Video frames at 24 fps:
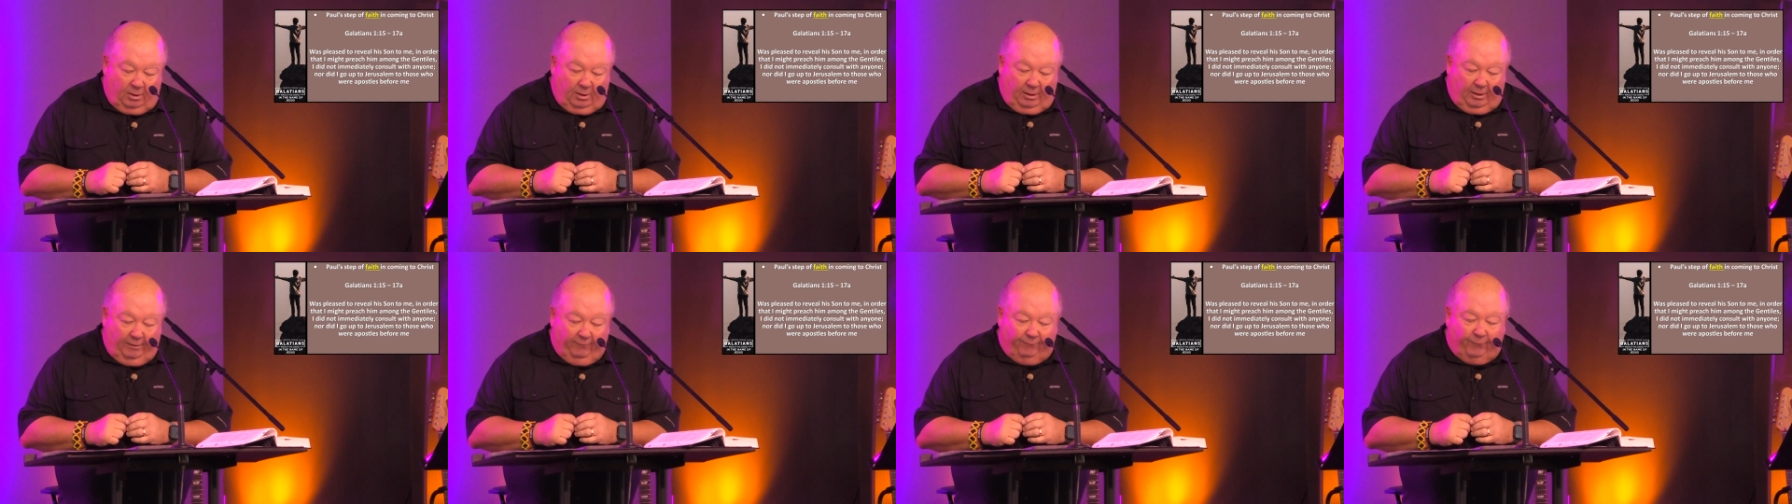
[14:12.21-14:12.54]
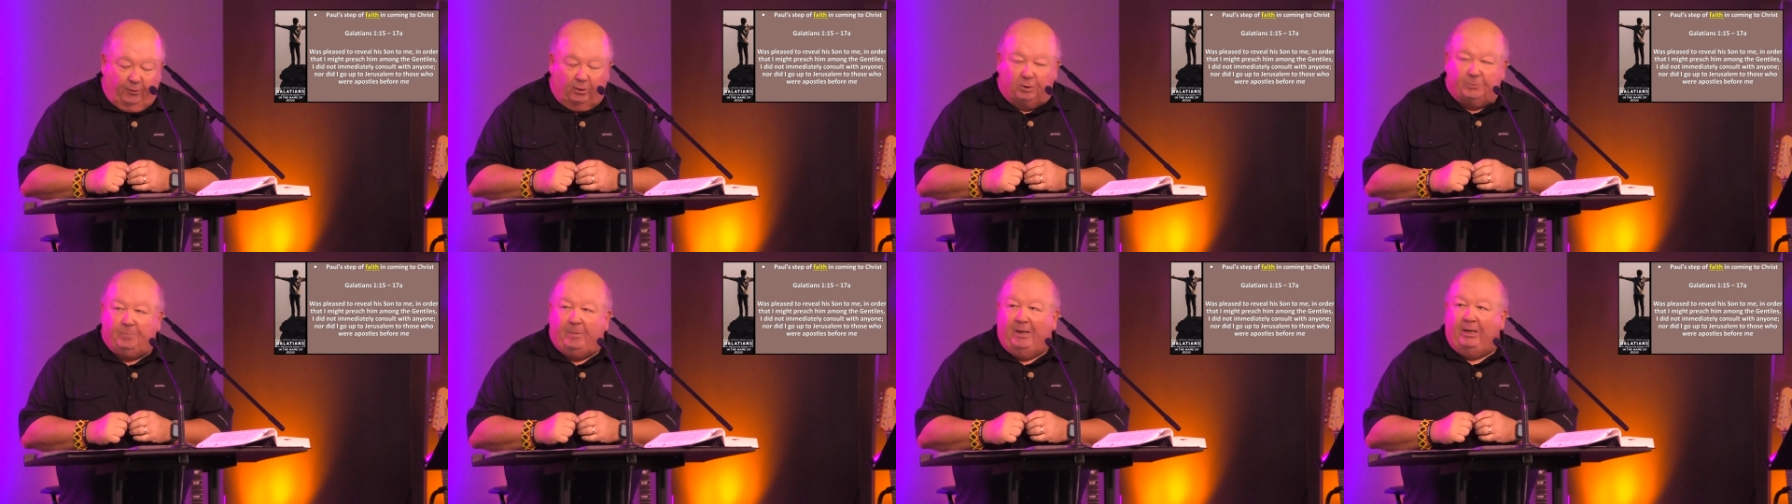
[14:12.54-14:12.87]
In
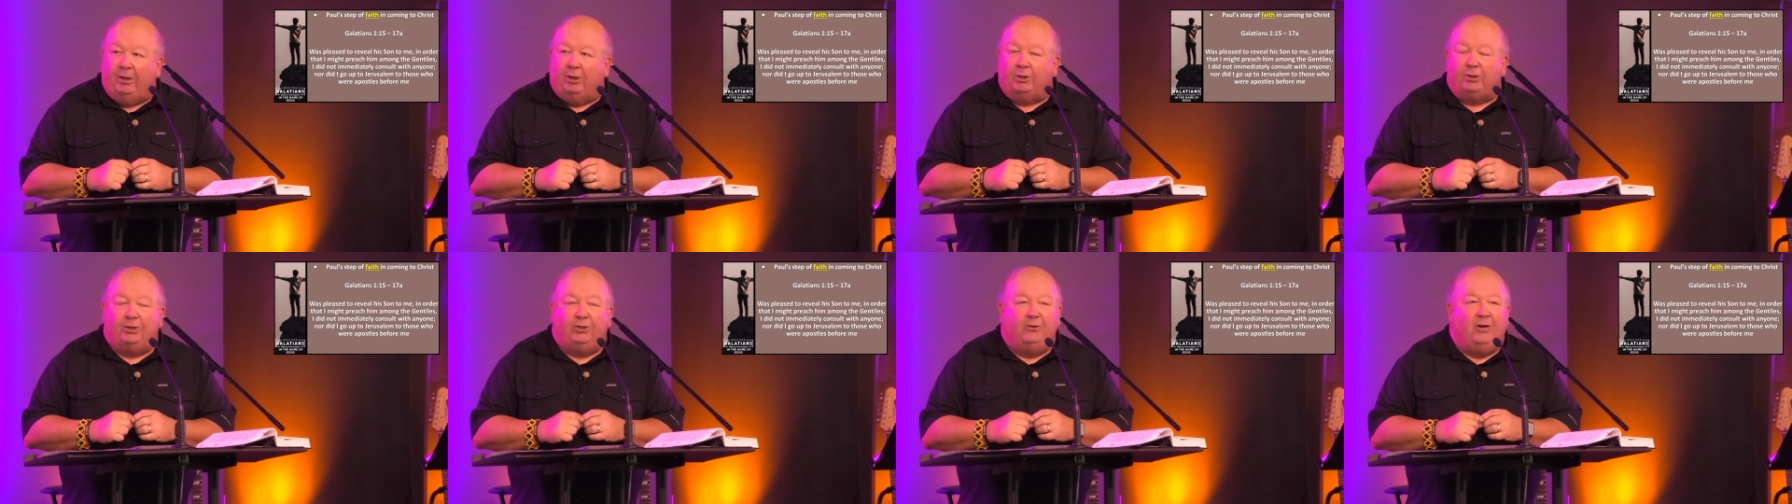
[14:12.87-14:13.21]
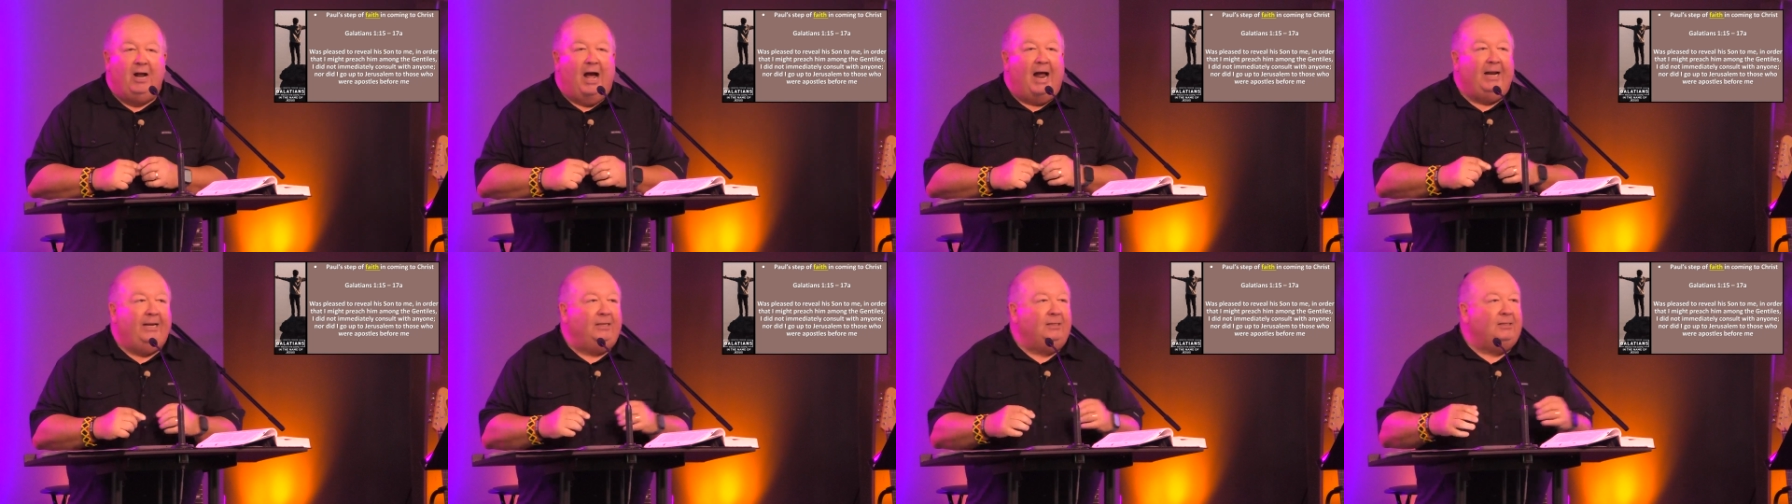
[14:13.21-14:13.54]
1 Peter
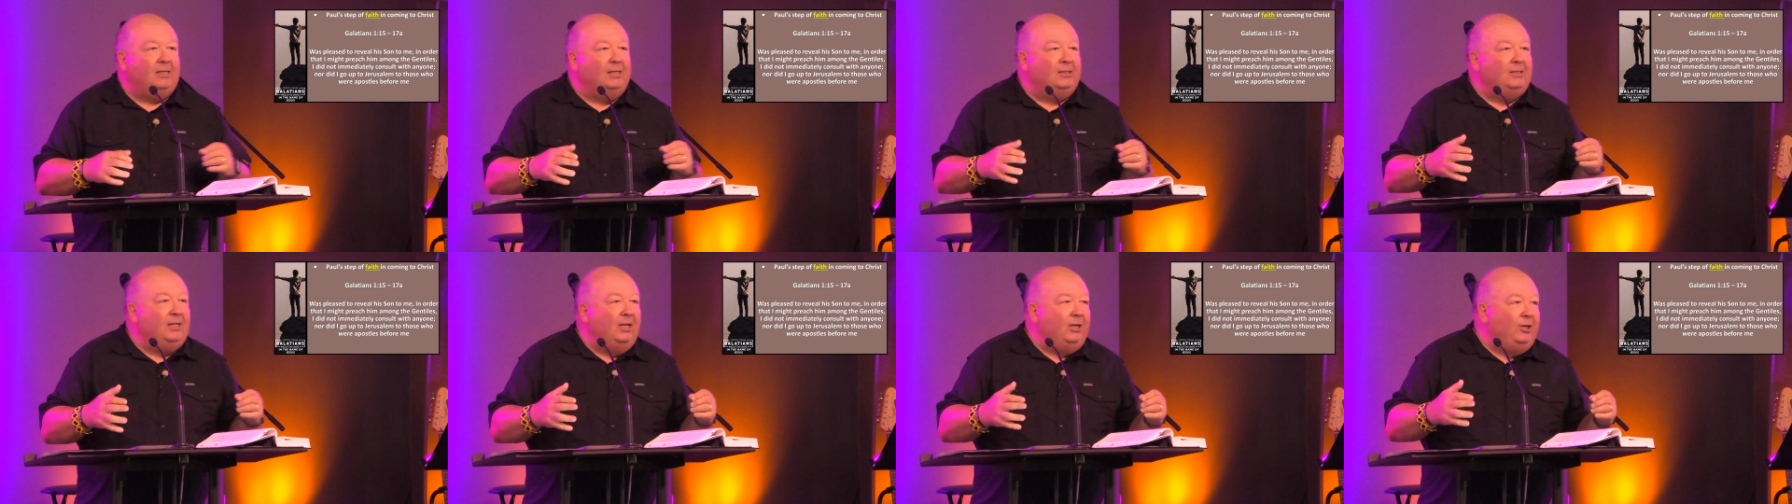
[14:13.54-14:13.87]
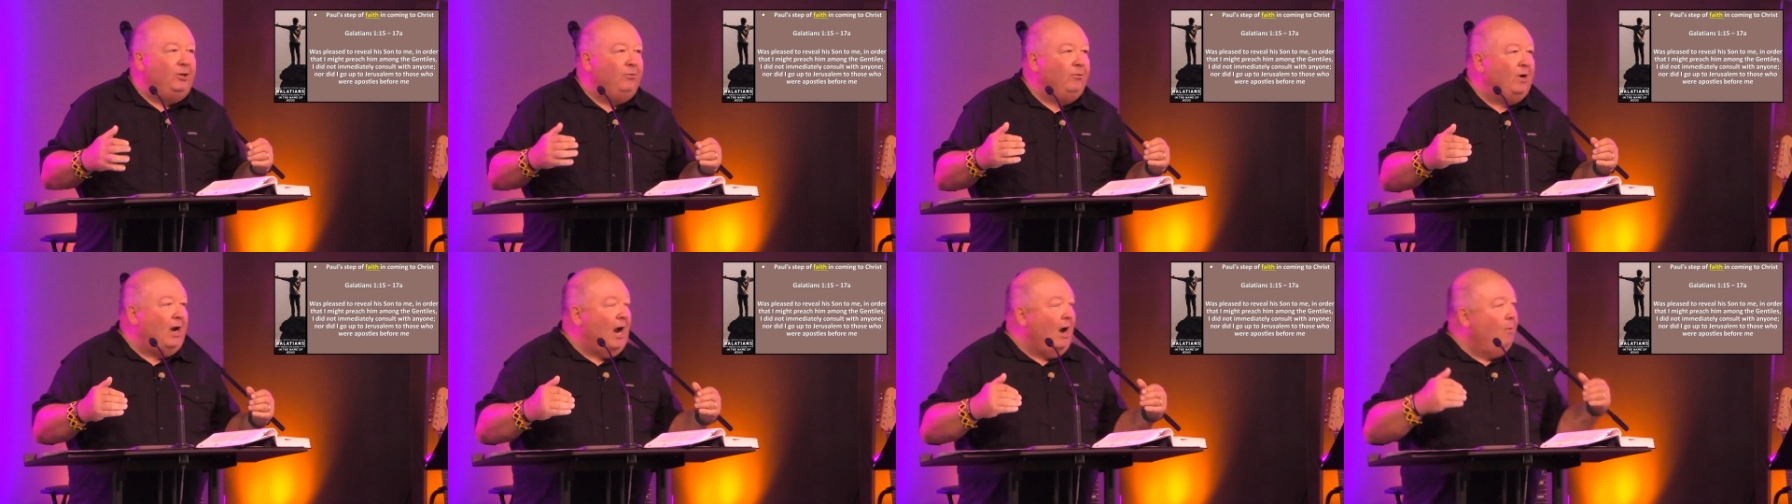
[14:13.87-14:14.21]
2:9 he says that
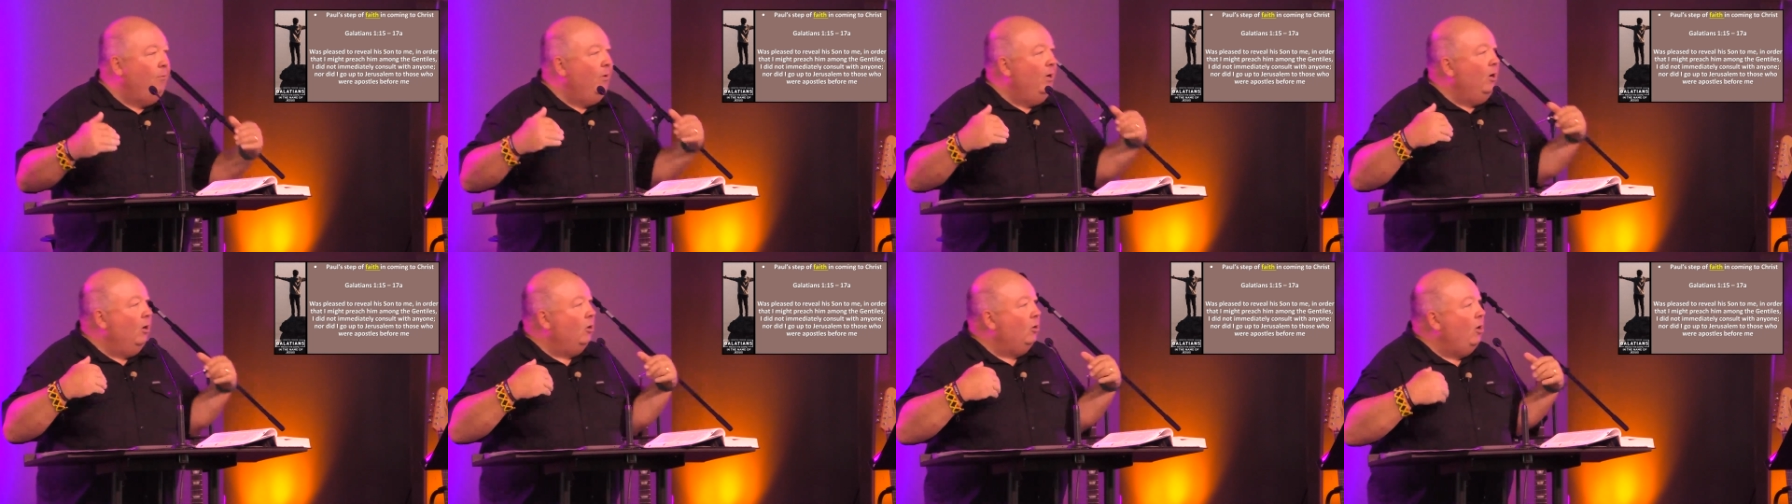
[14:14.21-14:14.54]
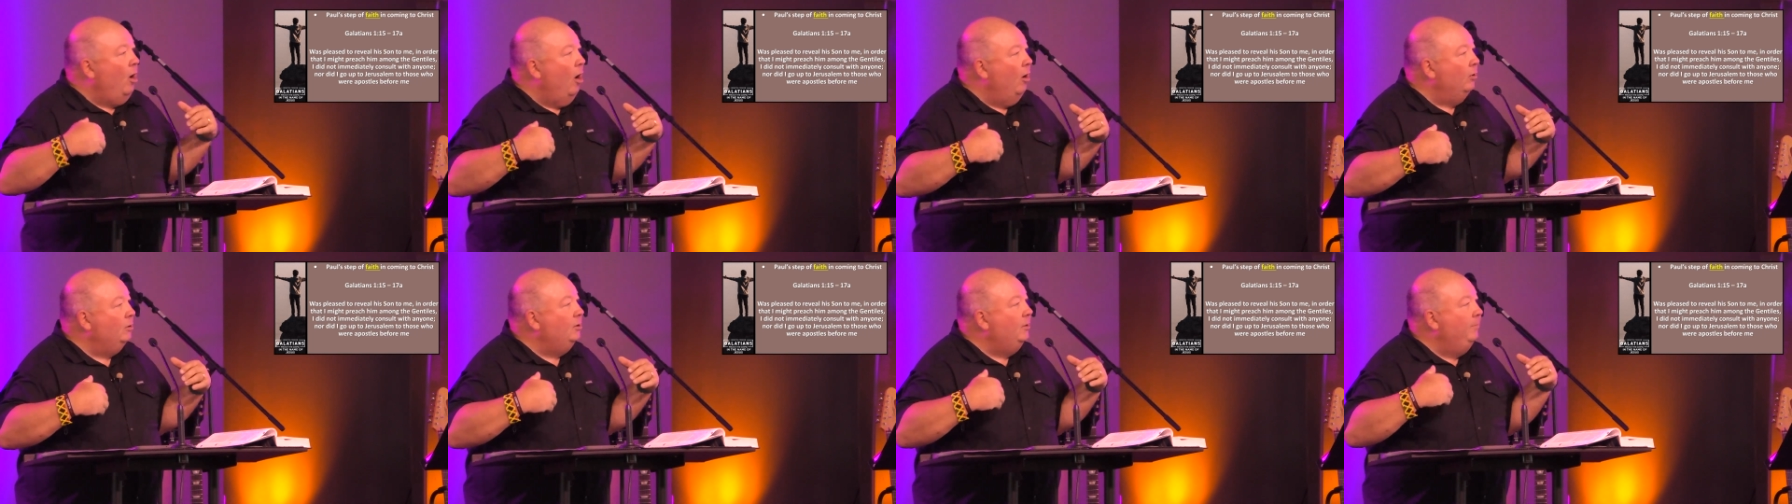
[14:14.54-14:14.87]
you and I we are called